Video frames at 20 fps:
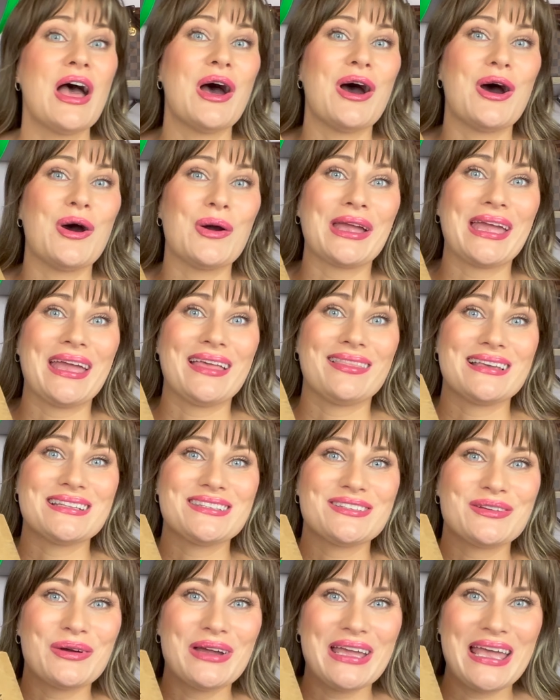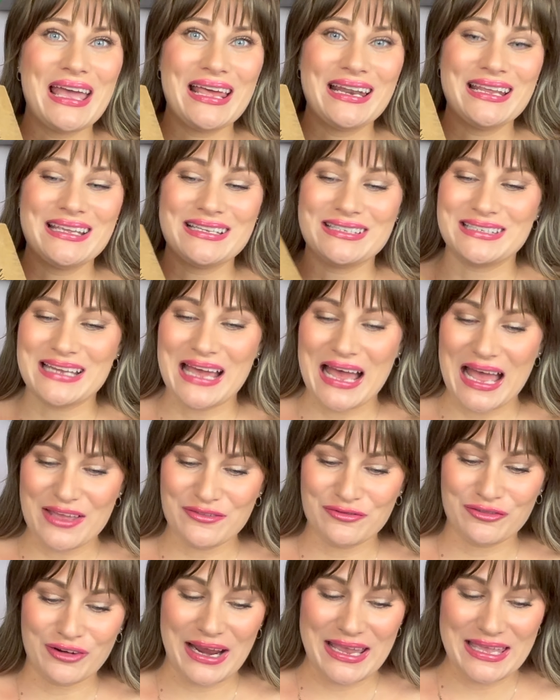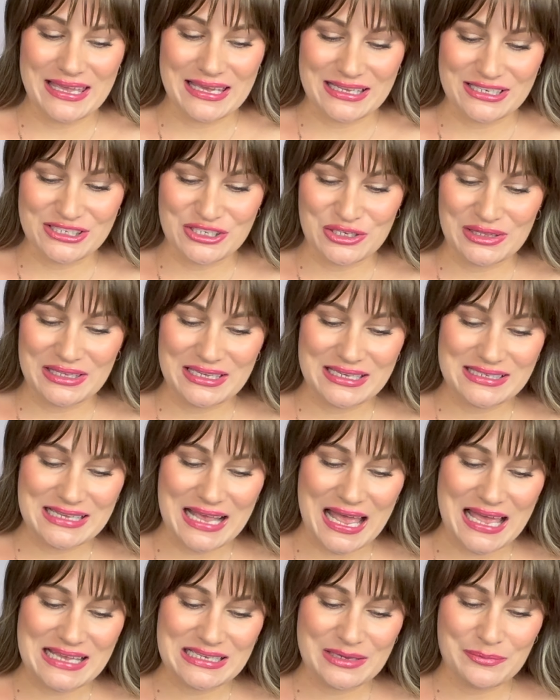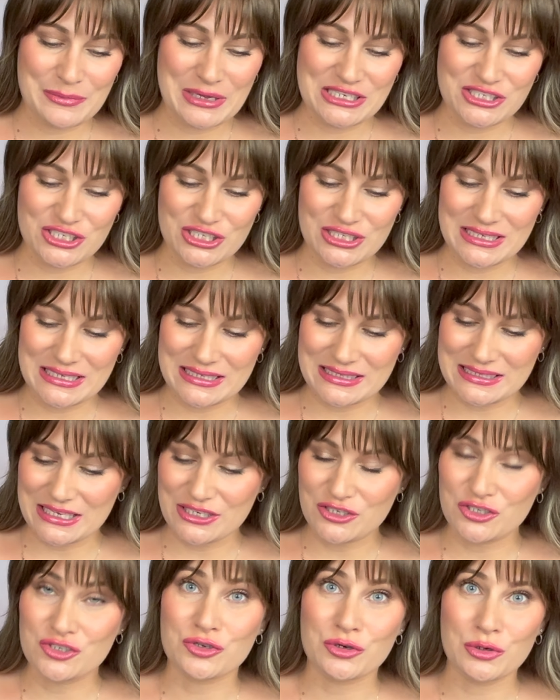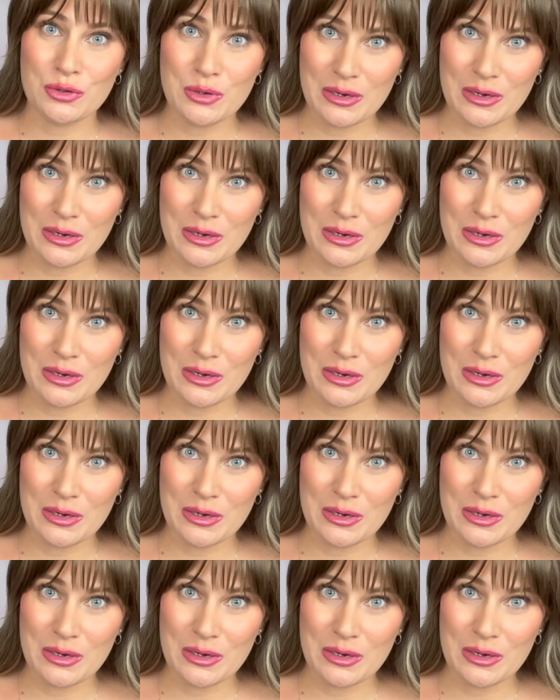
Okay, let's go ahead and dive right into this. As I mentioned, it's a true